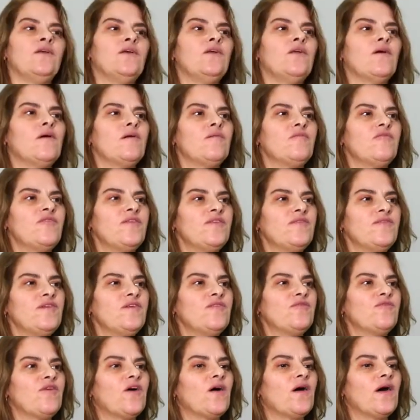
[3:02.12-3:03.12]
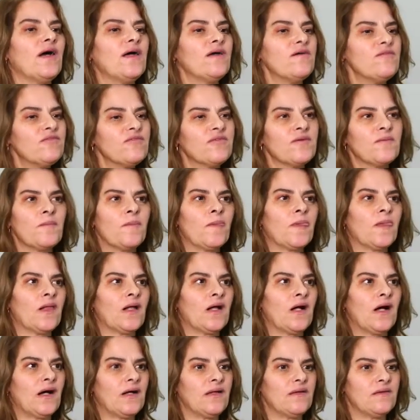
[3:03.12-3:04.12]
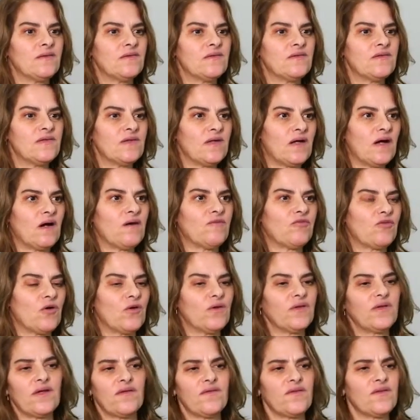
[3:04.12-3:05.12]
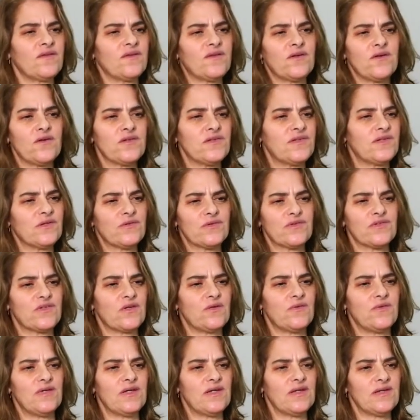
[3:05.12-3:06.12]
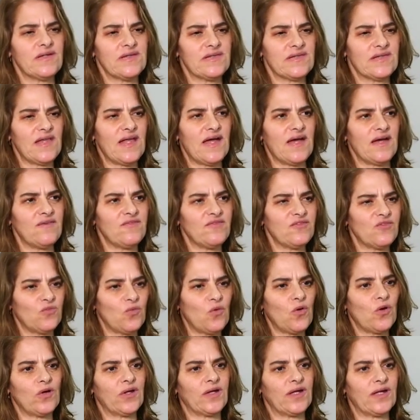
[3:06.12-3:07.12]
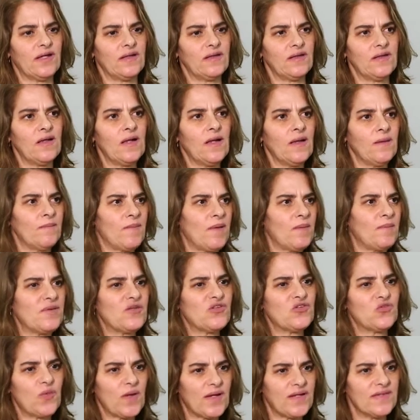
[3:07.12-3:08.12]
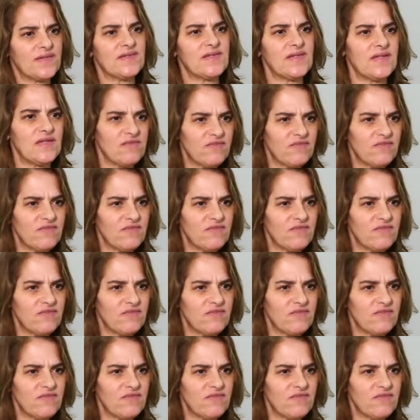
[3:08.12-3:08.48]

You know, I'm 55 and I've got another 30 or so years left working, maybe 20